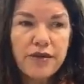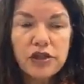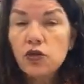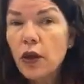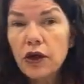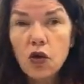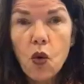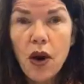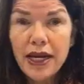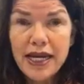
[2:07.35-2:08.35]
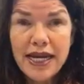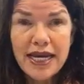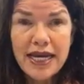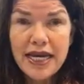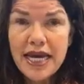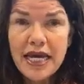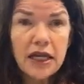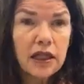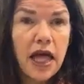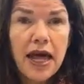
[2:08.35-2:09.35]
We have sweater quantity
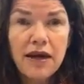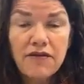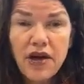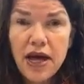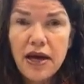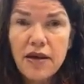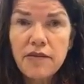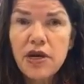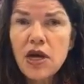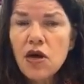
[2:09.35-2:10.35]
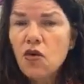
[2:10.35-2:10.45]
in a lot of them.